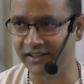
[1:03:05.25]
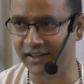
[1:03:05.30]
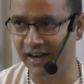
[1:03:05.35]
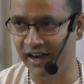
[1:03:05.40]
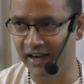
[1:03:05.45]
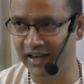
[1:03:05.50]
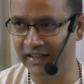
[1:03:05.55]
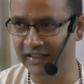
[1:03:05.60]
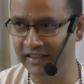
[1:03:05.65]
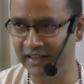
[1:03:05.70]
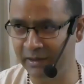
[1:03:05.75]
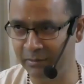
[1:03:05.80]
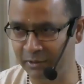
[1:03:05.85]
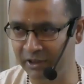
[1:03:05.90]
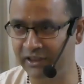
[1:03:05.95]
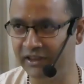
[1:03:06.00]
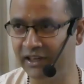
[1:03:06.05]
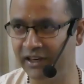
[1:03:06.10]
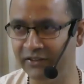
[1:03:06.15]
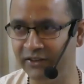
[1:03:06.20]
Gayatri
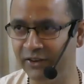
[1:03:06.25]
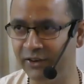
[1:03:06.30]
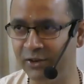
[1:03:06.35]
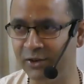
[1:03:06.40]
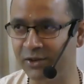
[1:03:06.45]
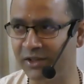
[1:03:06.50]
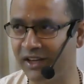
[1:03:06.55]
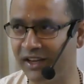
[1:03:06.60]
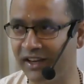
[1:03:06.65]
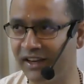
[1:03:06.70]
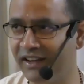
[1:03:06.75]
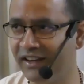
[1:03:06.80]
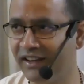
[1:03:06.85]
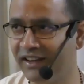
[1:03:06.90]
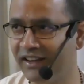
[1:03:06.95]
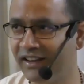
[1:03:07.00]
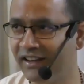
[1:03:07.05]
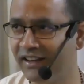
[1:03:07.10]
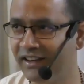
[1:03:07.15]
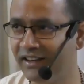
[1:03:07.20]
Mantra, when you say,
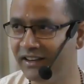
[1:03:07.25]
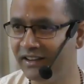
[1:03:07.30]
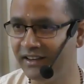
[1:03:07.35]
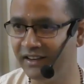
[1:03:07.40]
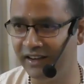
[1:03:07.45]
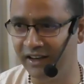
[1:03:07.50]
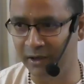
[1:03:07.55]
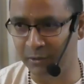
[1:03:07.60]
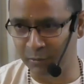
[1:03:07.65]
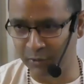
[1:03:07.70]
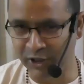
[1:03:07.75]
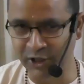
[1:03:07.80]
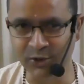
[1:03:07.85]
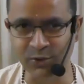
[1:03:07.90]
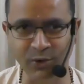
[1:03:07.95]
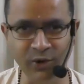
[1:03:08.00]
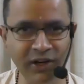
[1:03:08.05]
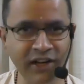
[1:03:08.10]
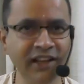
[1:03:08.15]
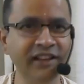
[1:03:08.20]
it means
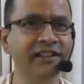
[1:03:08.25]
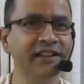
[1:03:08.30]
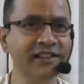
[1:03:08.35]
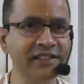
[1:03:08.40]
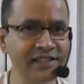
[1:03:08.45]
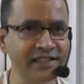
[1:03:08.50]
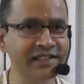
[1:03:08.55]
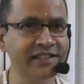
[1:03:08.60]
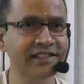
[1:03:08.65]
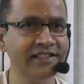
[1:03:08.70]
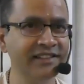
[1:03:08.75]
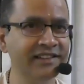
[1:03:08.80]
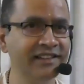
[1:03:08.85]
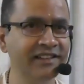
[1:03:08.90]
only this